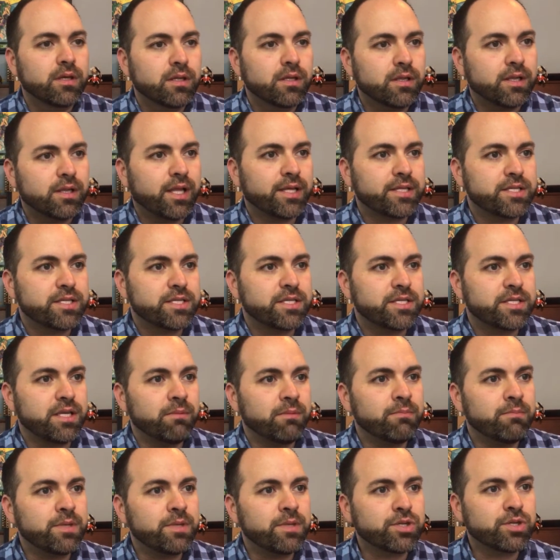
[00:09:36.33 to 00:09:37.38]
Let's see.
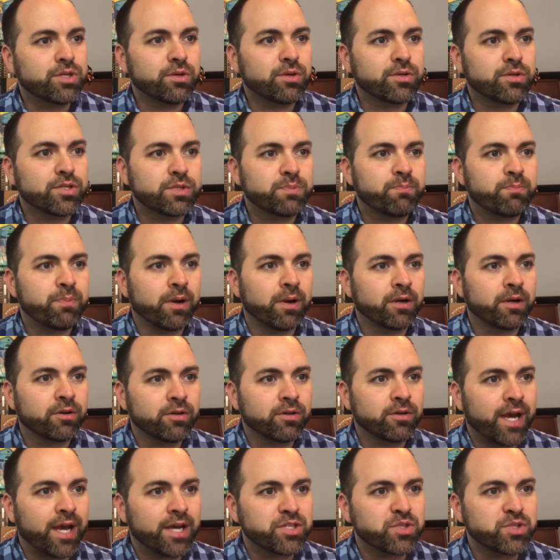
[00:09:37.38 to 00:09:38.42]
Mr.
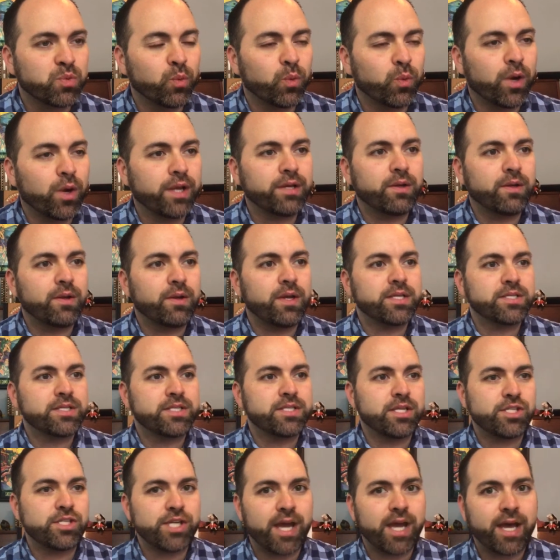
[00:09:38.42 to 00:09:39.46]
Spunkle asked, what is
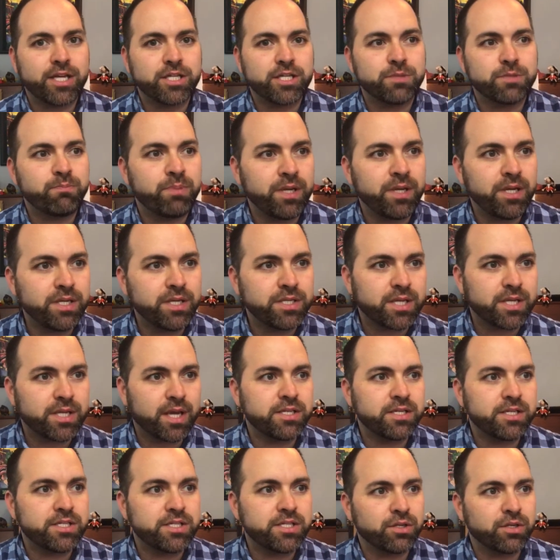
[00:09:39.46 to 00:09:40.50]
the jazz piece
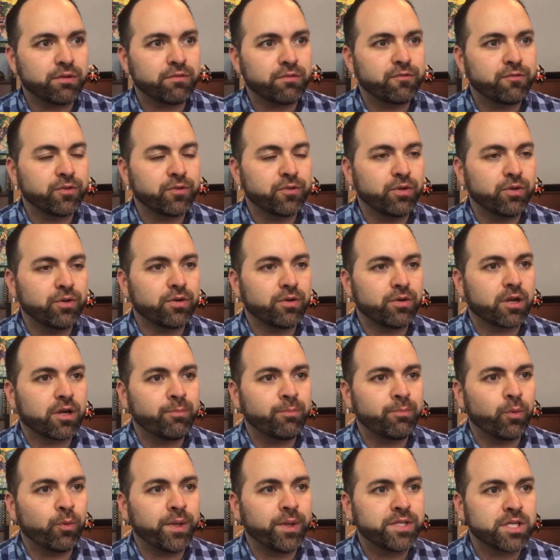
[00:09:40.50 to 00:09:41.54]
I did on flute a
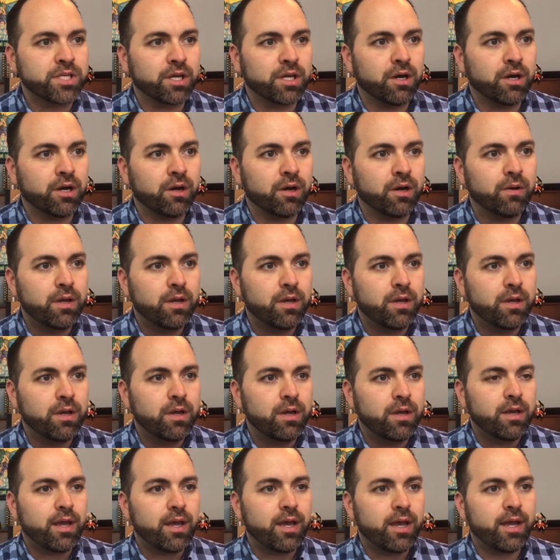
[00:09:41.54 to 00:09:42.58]
couple weeks ago?
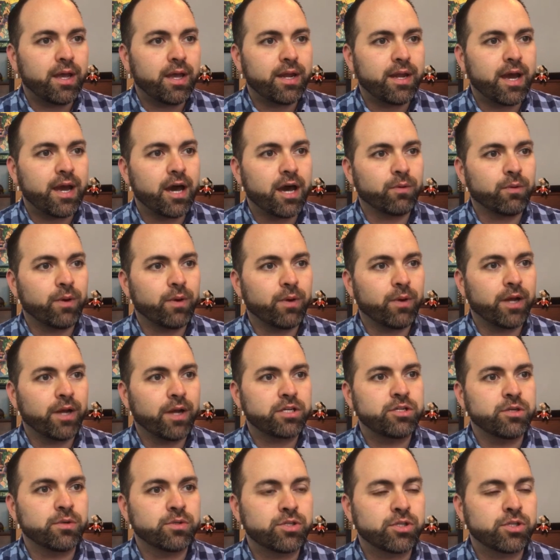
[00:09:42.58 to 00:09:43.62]
And how do I
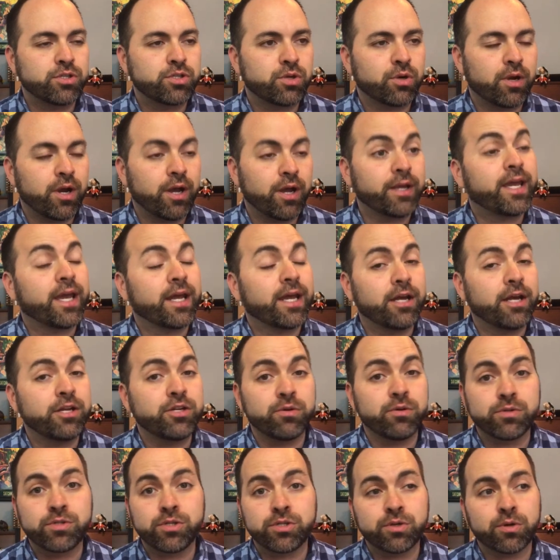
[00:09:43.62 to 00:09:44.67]
do a tutorial? And can
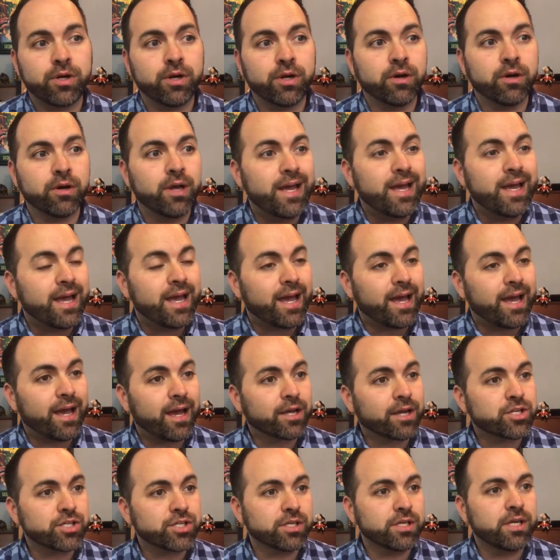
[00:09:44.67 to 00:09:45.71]
I do a tutorial?
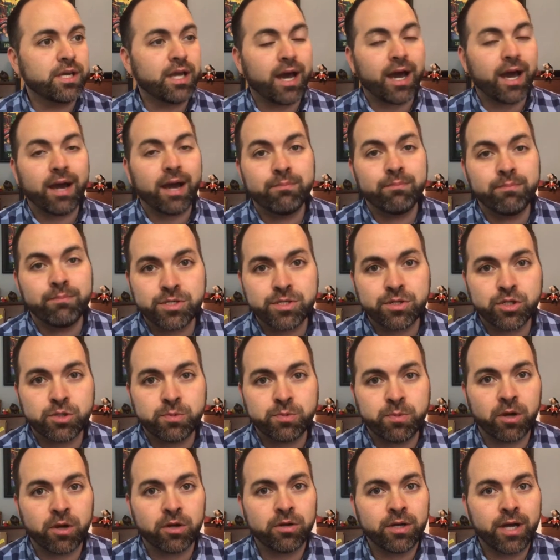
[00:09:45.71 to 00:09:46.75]
Actually,
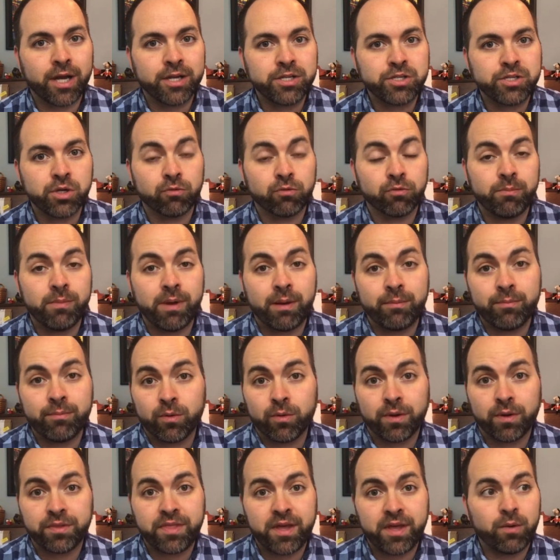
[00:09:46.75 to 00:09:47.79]
Mr. Spunkle, I don't
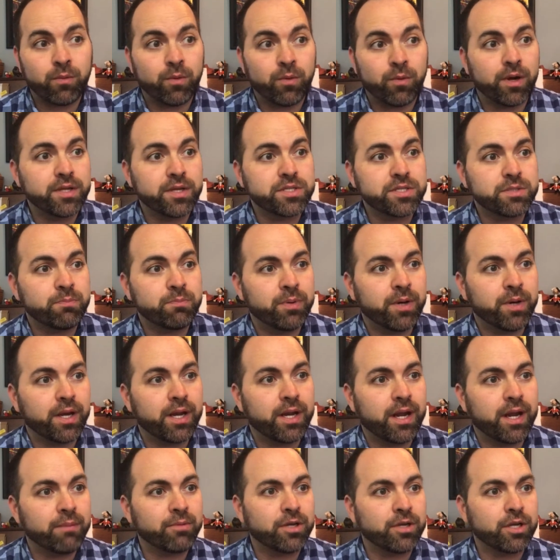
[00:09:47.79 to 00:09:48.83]
remember what that was,
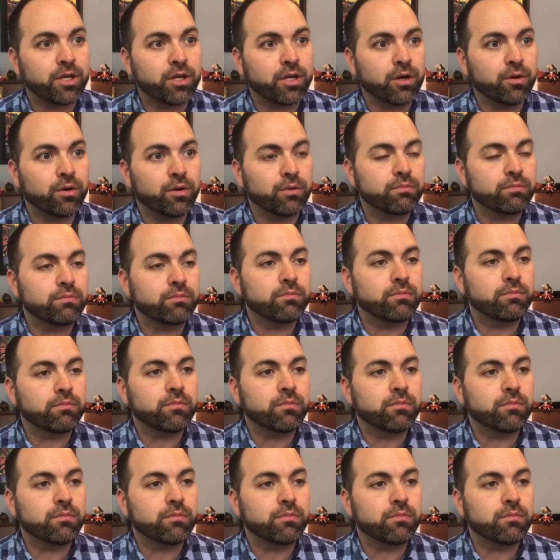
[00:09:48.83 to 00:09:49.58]
but I'm going to go